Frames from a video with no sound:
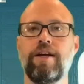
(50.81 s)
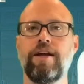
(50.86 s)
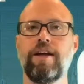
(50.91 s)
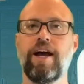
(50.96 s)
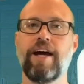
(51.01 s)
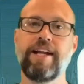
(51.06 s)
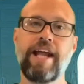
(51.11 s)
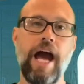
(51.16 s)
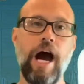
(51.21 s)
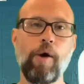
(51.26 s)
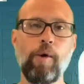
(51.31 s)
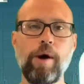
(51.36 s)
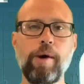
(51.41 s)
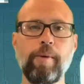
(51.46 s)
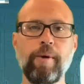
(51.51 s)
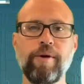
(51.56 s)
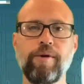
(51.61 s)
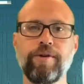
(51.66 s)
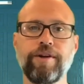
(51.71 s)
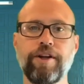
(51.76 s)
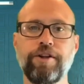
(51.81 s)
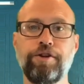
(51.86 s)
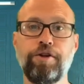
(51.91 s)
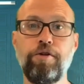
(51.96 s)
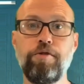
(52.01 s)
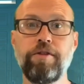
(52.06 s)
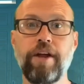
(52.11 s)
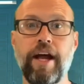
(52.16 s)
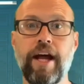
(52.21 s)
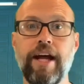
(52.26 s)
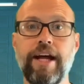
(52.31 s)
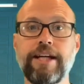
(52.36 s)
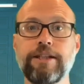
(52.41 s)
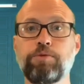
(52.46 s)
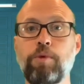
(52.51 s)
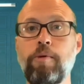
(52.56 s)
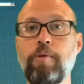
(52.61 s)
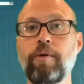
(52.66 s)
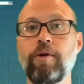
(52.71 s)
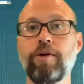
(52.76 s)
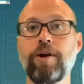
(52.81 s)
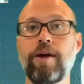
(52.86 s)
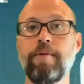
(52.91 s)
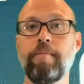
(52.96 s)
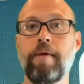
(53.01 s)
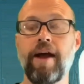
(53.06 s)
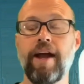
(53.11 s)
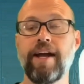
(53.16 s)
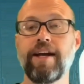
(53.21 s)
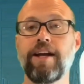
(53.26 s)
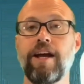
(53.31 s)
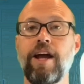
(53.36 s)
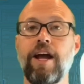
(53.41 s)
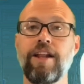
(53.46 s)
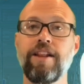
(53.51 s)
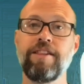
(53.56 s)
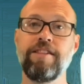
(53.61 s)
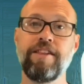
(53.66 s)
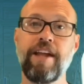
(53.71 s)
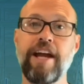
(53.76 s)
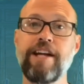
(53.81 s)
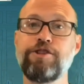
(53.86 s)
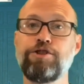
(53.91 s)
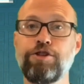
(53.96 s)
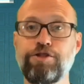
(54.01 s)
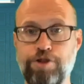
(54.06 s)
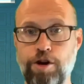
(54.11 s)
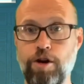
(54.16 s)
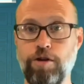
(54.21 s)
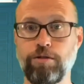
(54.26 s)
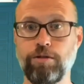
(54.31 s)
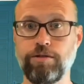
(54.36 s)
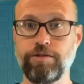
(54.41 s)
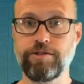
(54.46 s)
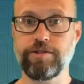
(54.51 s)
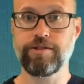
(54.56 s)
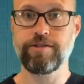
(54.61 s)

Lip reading: And how we were going to do that is we were going to make nature journals.